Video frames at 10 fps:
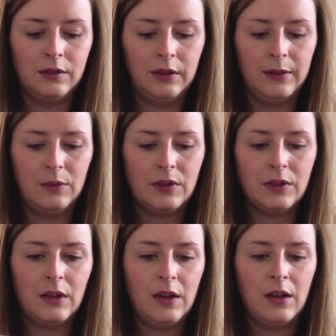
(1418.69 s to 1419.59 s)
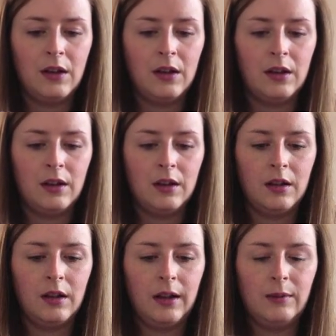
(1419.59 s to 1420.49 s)
It
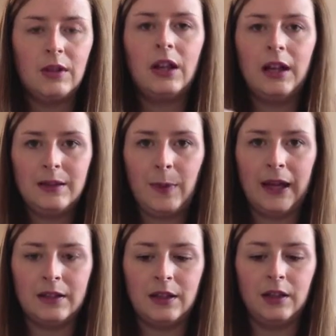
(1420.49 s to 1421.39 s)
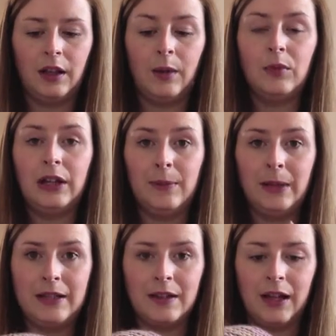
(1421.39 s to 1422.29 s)
was a nice pattern, and I'm really
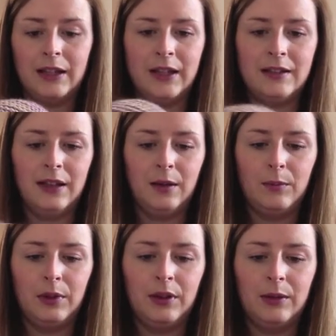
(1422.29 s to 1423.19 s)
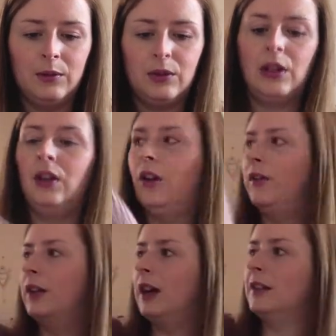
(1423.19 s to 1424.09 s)
pleased that I knit it, but it was a lot
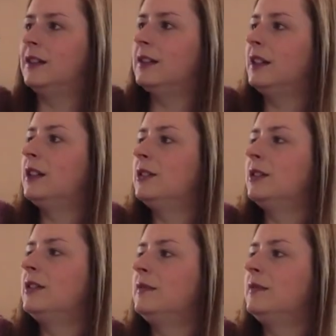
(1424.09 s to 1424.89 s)
of garter stitch.